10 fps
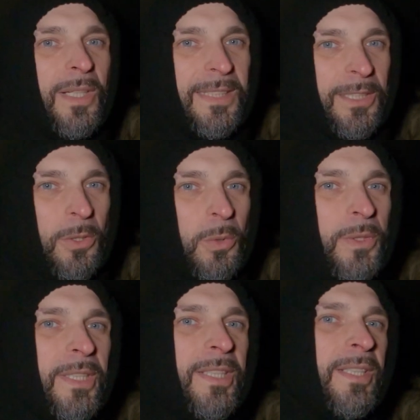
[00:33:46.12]
as a
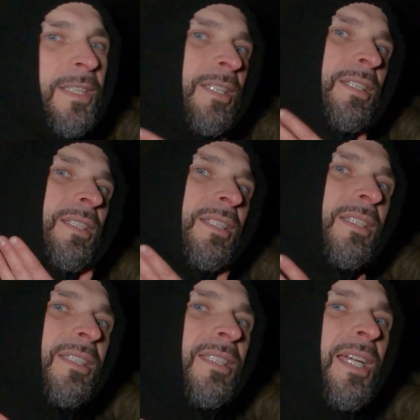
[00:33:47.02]
hoodie.
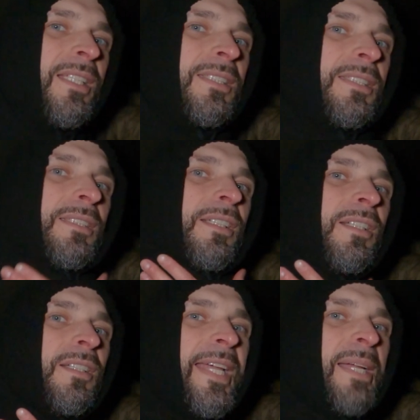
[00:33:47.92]
It has
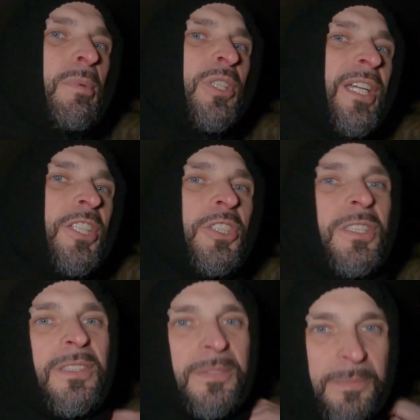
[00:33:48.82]
neck
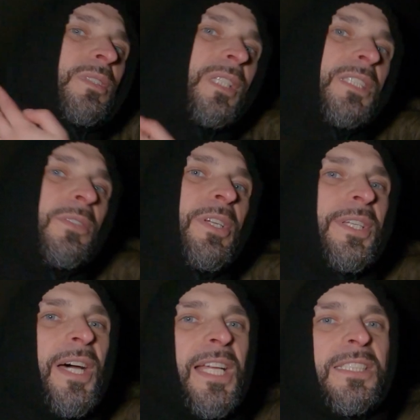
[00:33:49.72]
protection, that's very
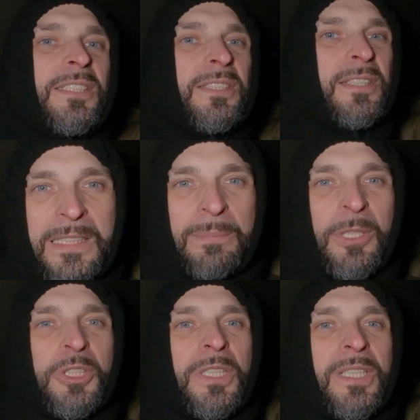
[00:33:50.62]
nice,
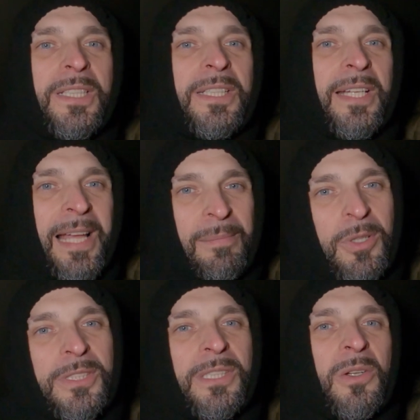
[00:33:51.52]
especially in the
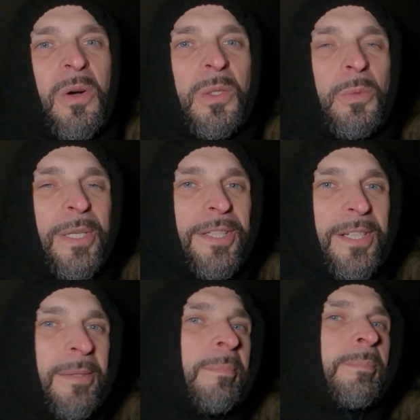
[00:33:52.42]
hammocks in the cold
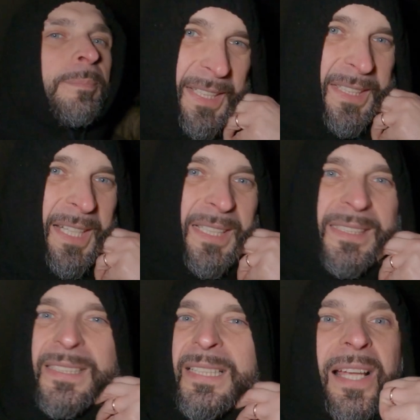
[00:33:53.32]
weather. And it
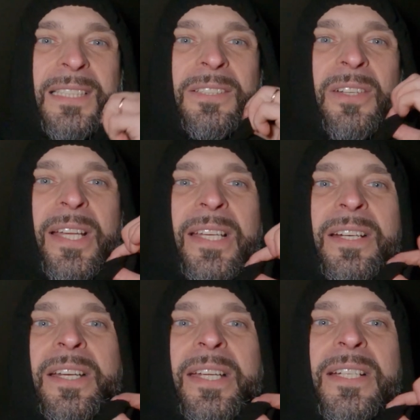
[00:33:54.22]
has extra
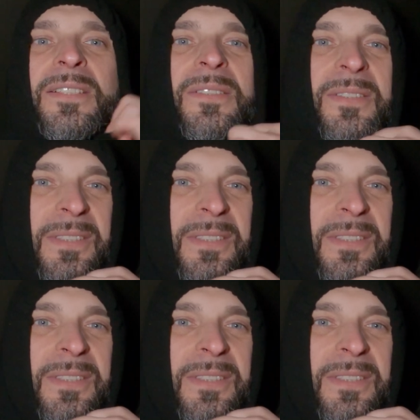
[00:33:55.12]
layer here,